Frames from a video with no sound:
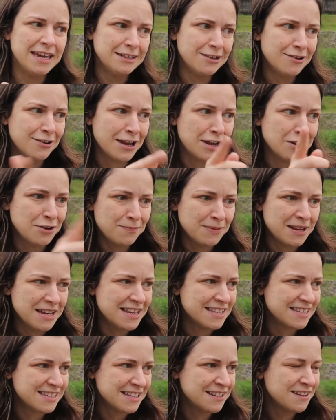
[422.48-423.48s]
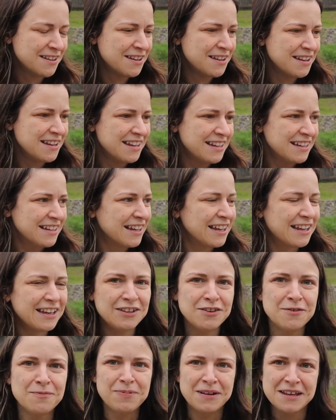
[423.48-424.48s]
either. Can you please
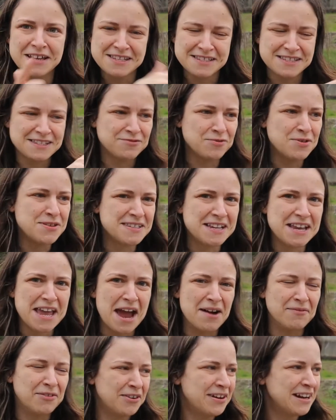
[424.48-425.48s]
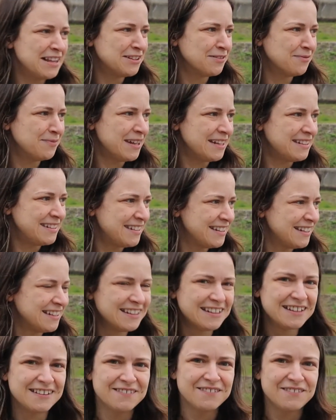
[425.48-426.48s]
twist the camera a little bit?
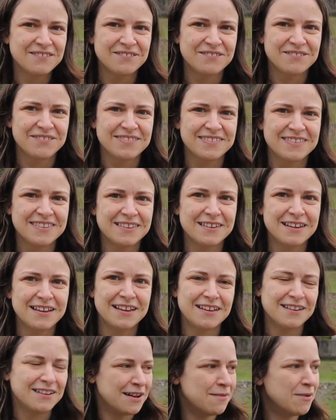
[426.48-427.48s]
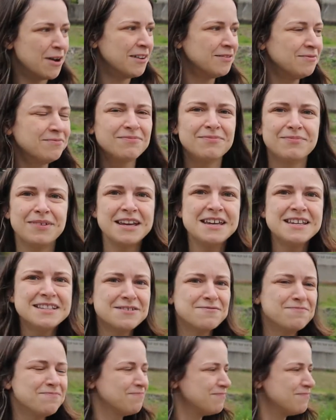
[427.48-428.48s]
Come on, please,